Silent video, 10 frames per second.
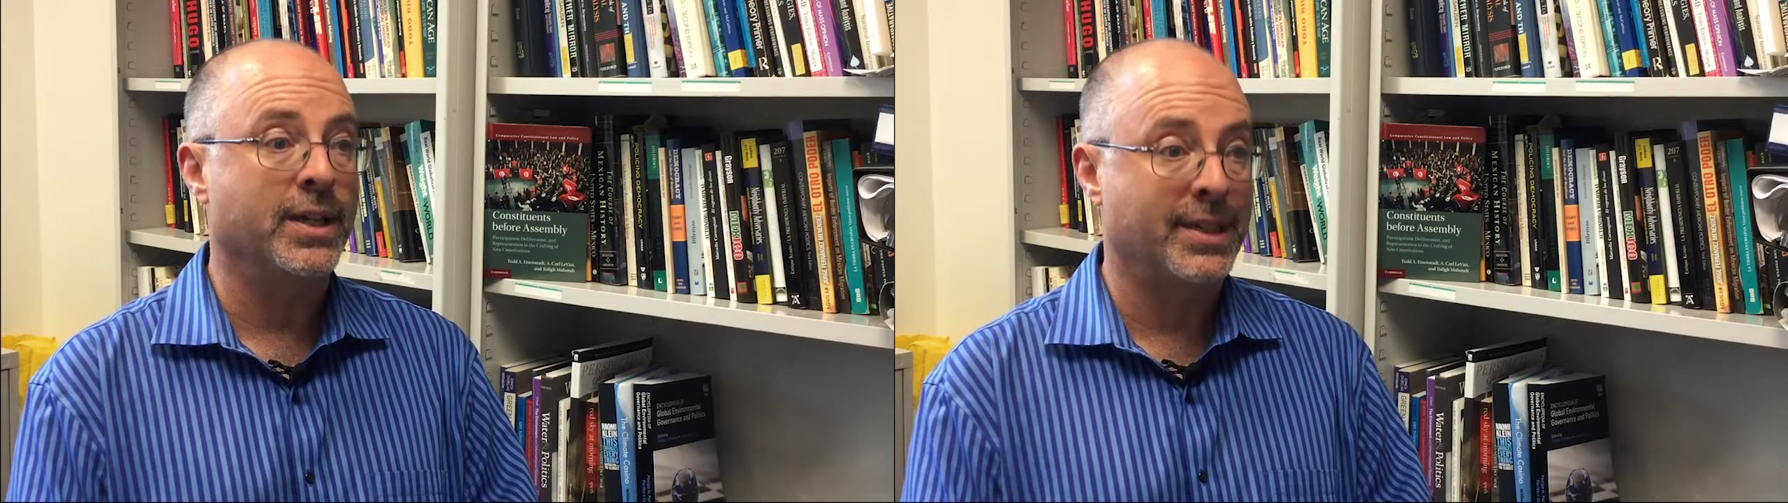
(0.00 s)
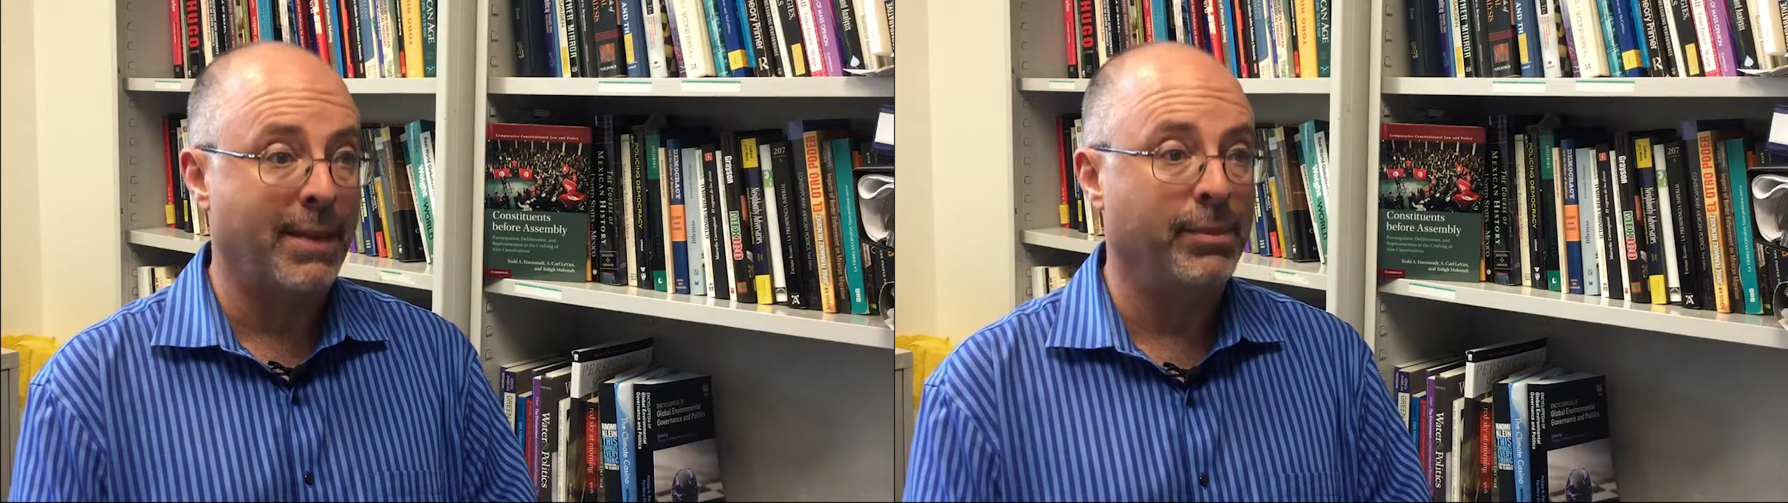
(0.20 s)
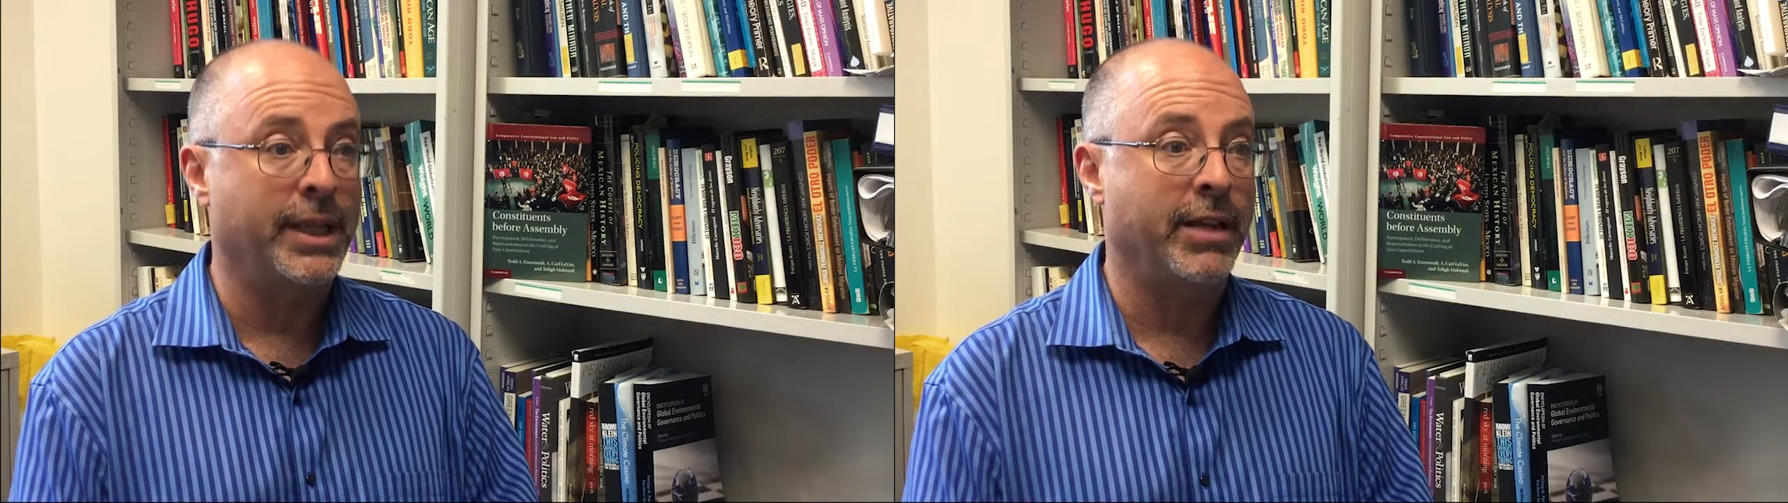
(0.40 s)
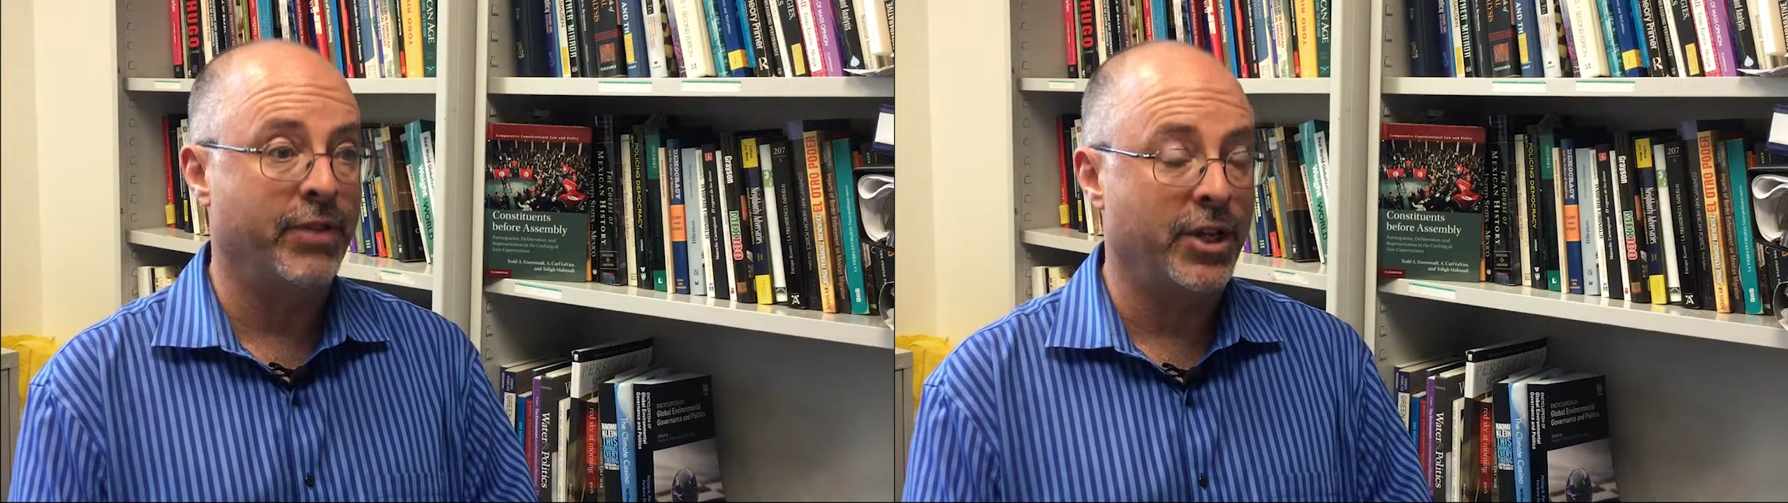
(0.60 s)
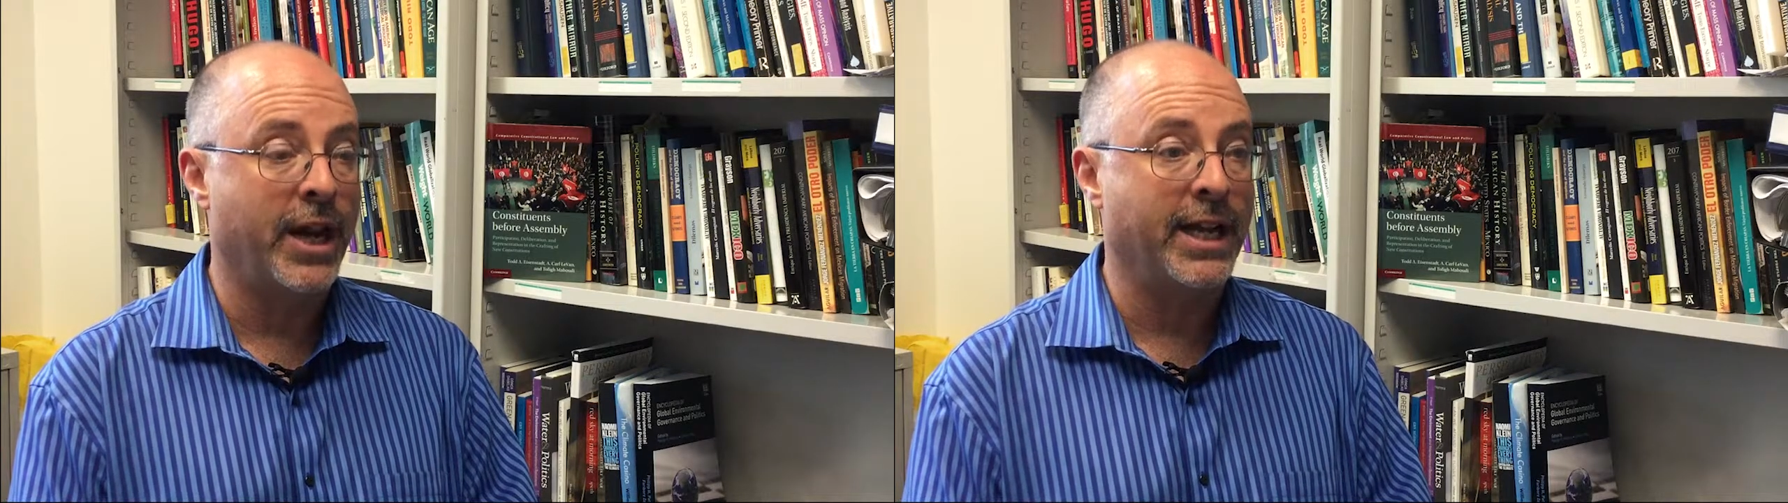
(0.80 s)
Assembly of
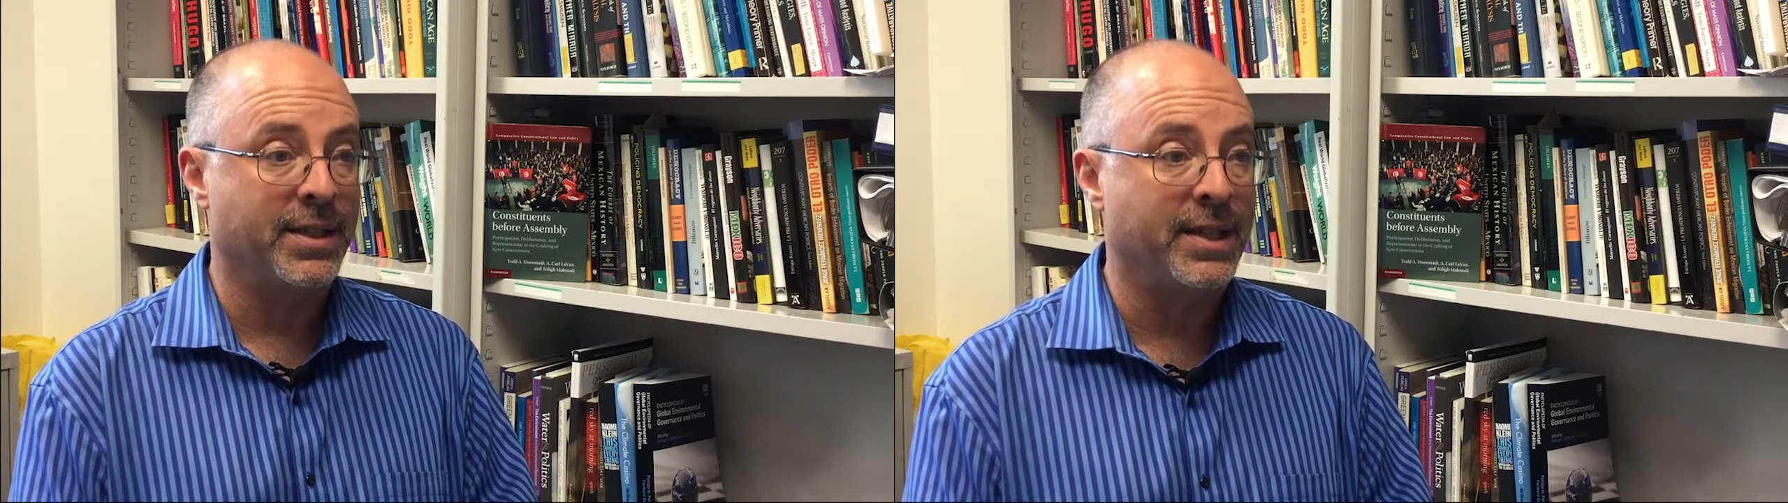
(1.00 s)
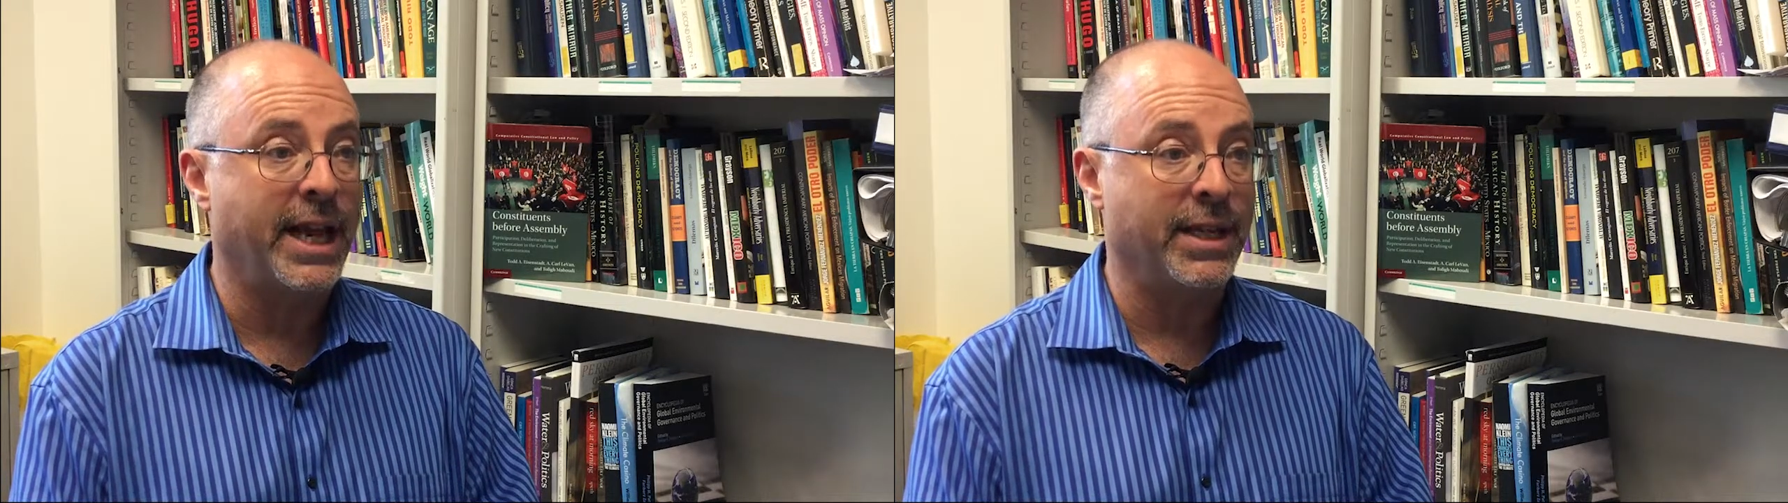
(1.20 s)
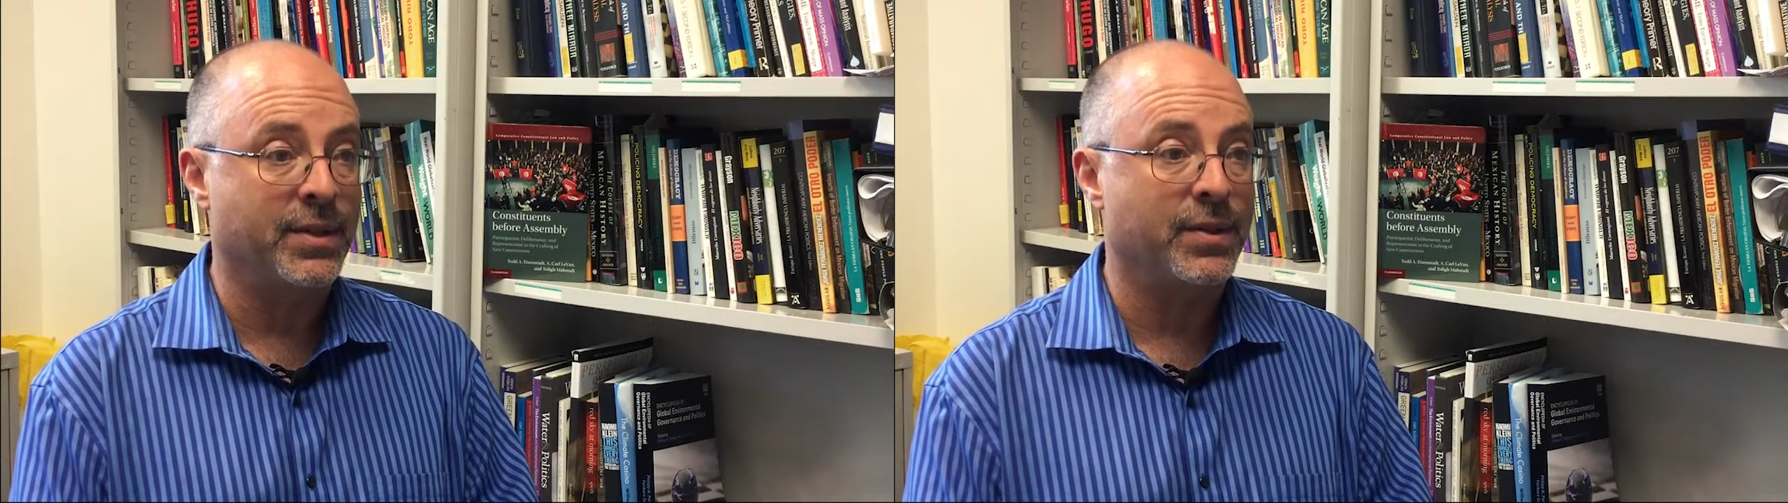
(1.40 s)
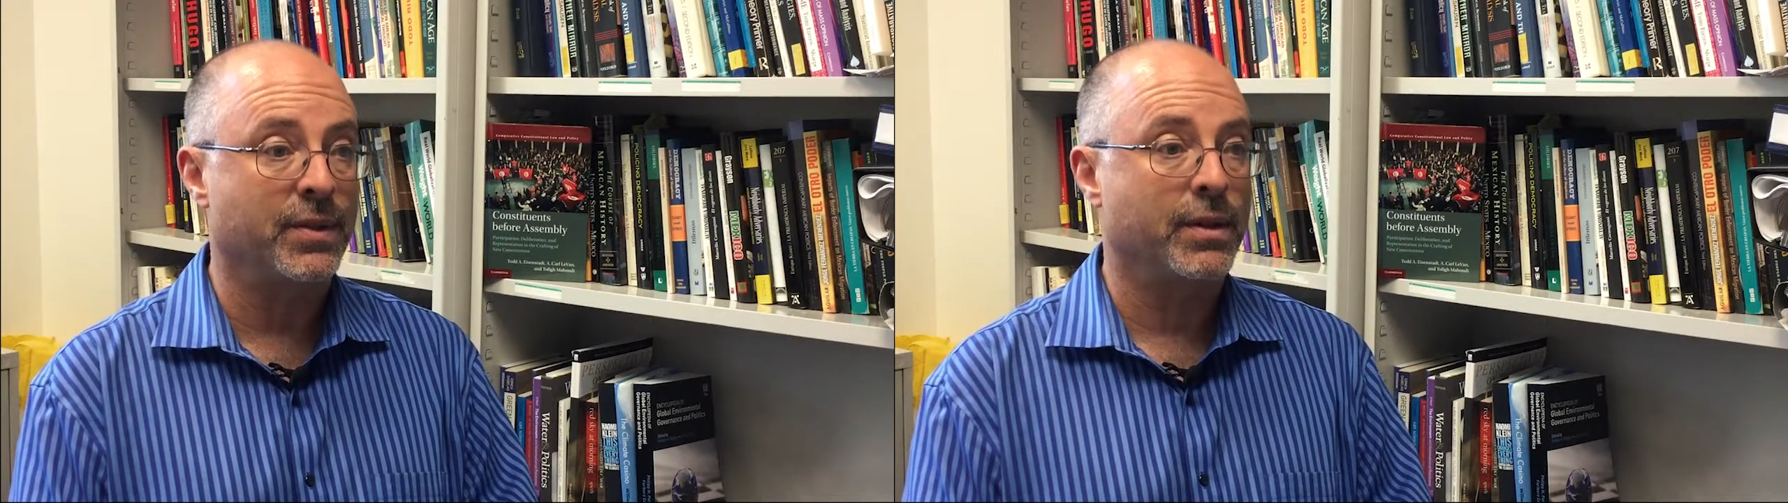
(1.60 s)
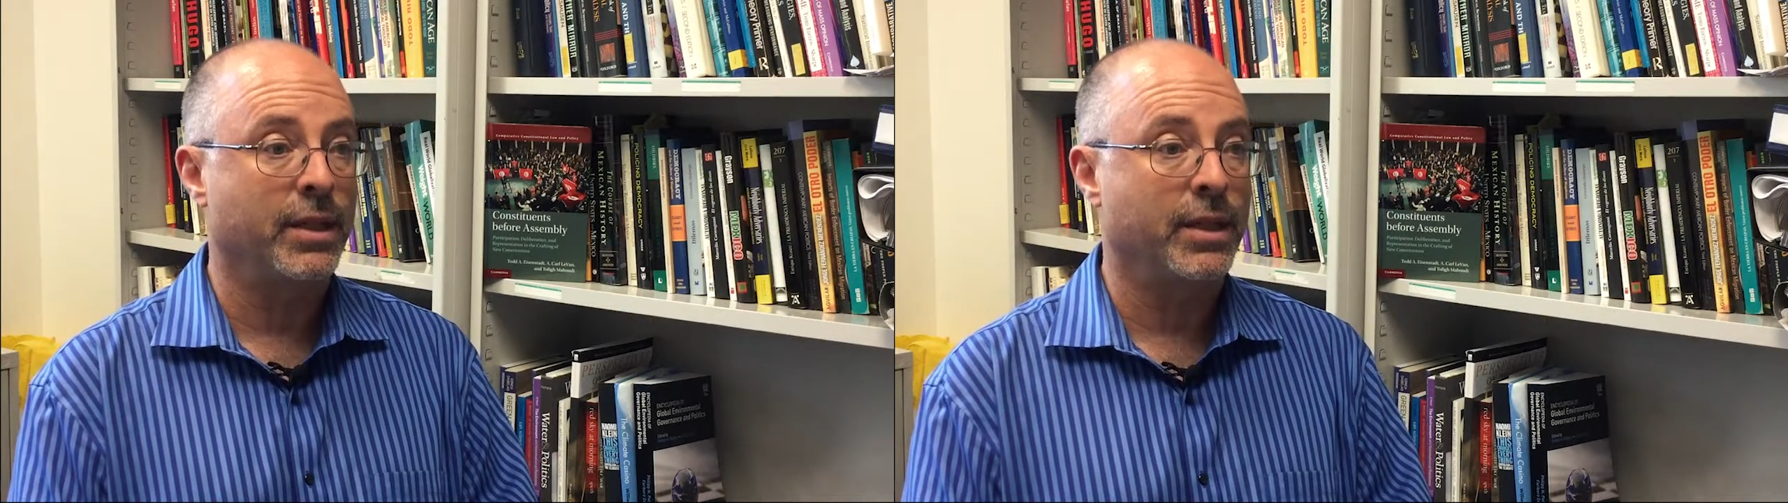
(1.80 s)
the United States